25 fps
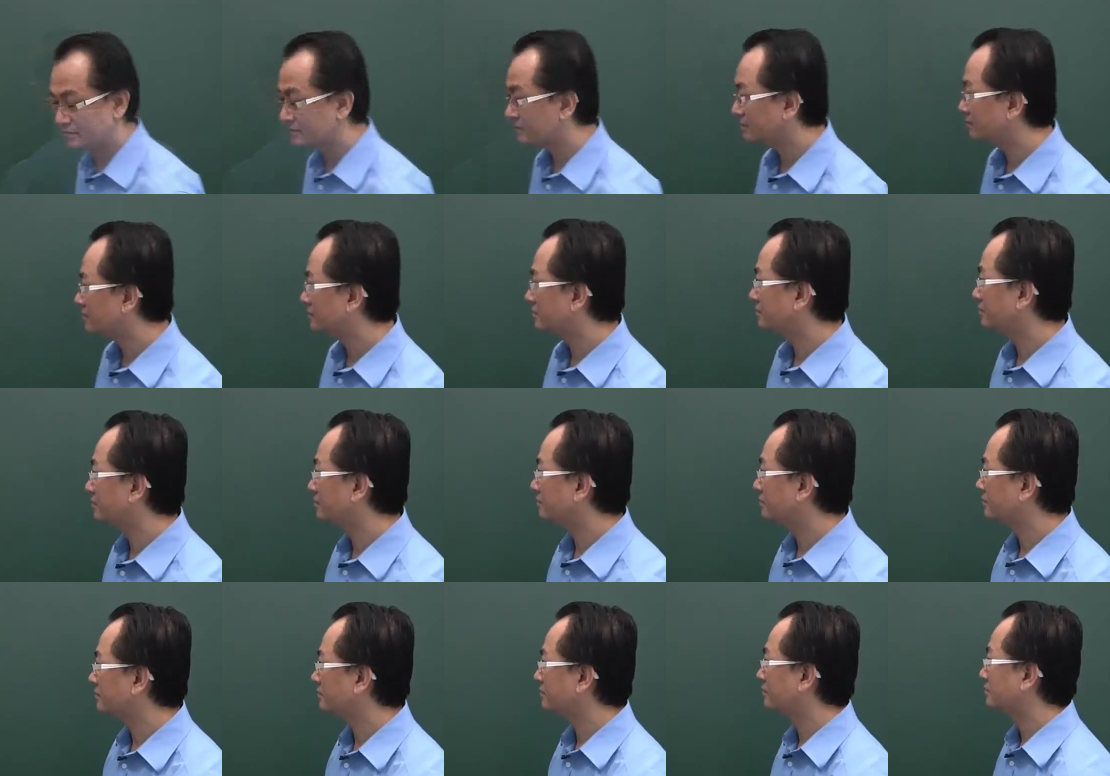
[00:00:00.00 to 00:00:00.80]

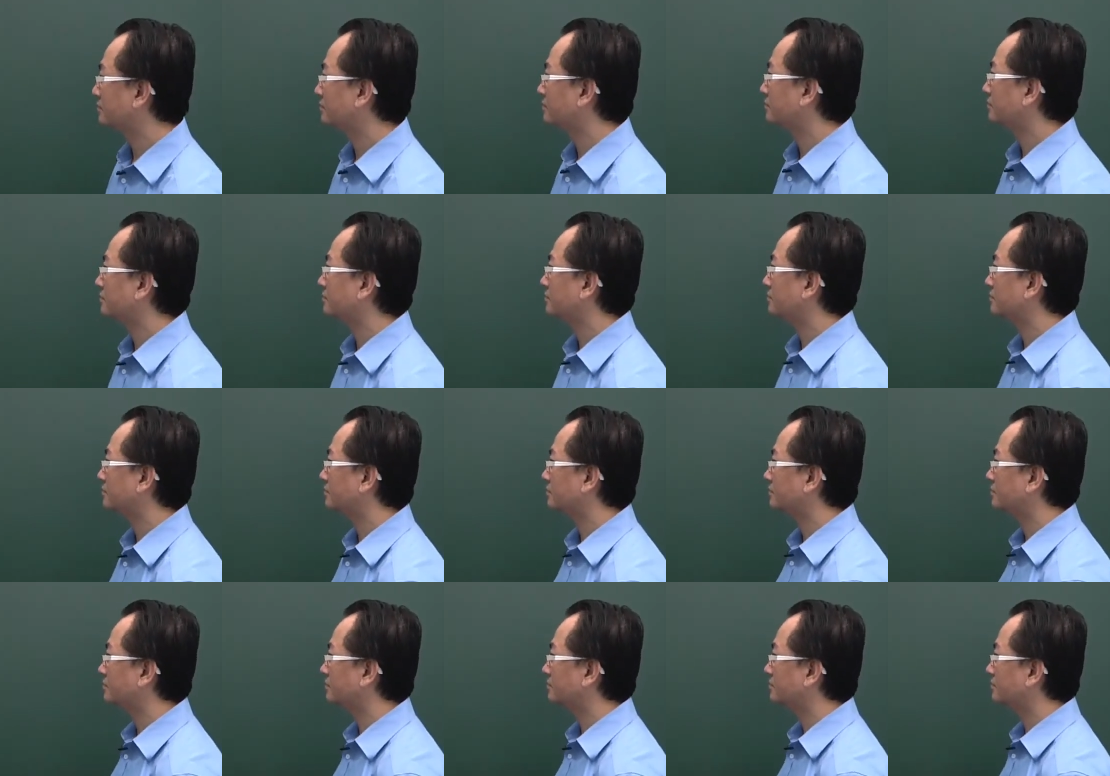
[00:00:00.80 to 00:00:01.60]

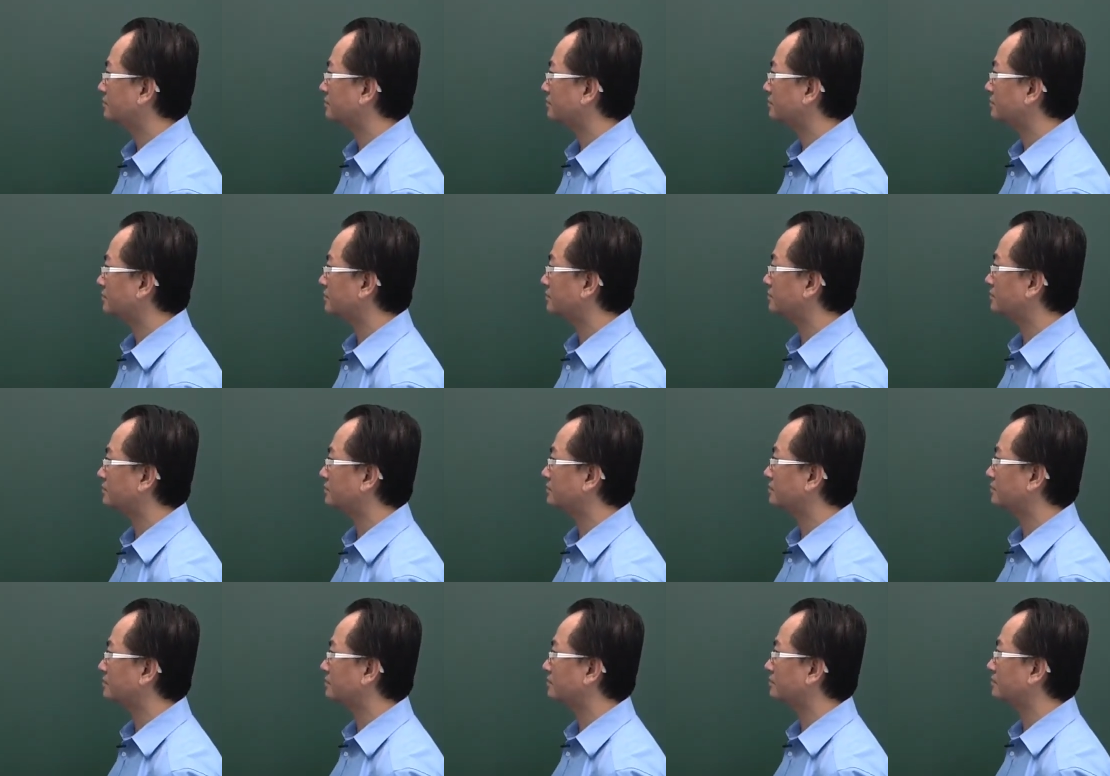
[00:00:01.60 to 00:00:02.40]

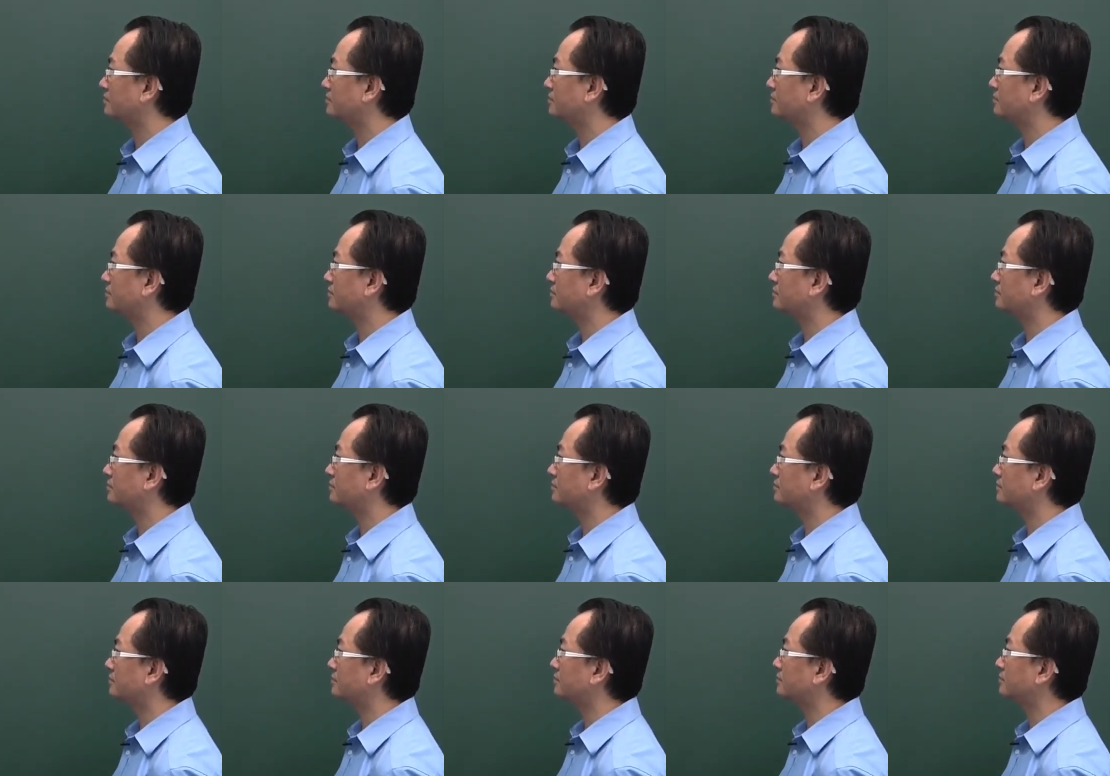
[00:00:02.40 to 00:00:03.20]

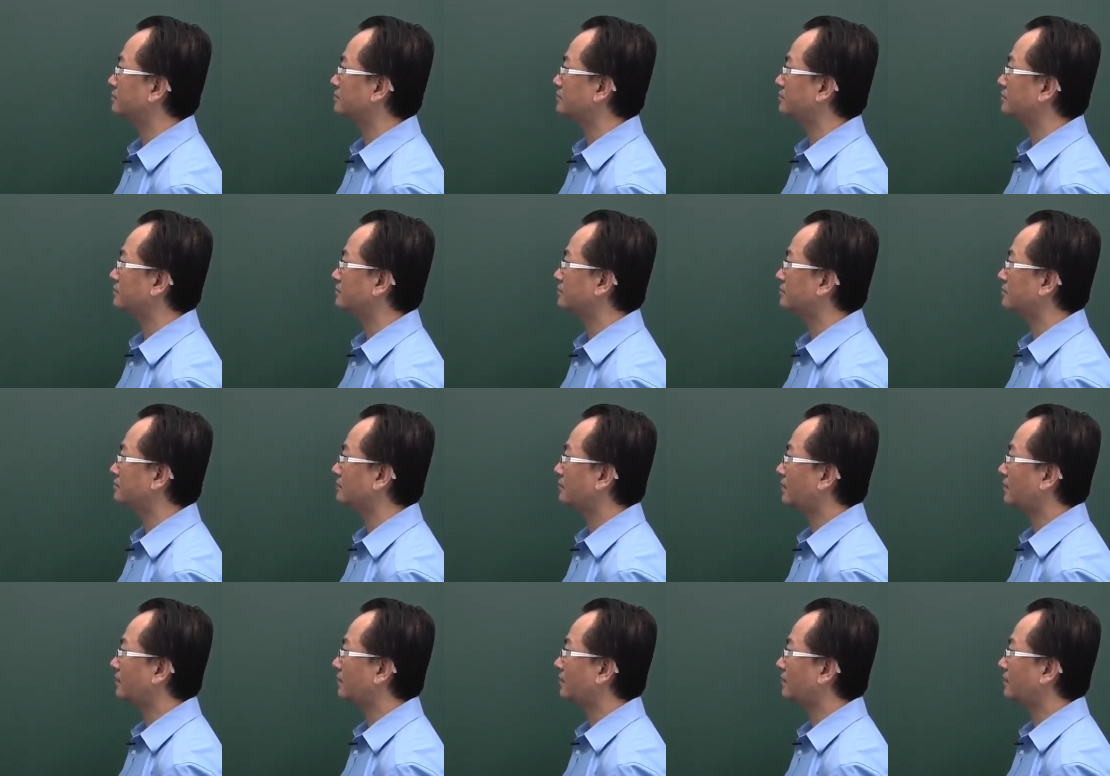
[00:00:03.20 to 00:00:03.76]
(silence)